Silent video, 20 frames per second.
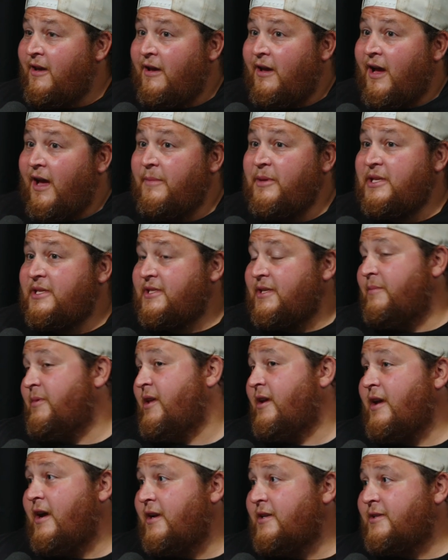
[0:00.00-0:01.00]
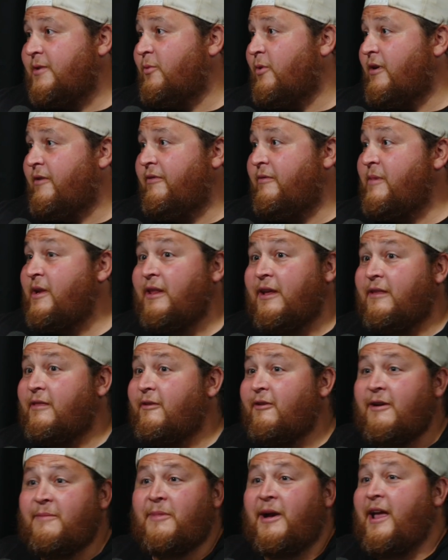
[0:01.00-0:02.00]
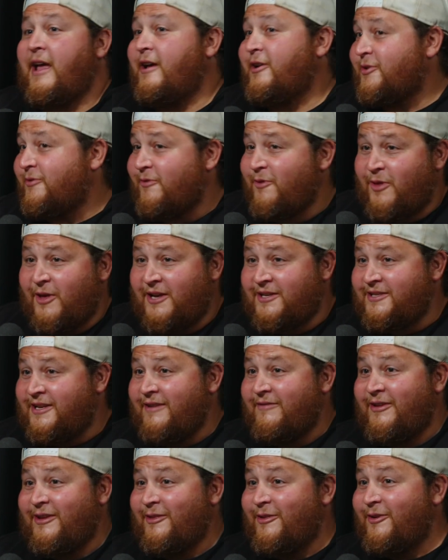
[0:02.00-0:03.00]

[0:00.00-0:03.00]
I mean some of the guys that work for me, like they're at my house for Thanksgiving.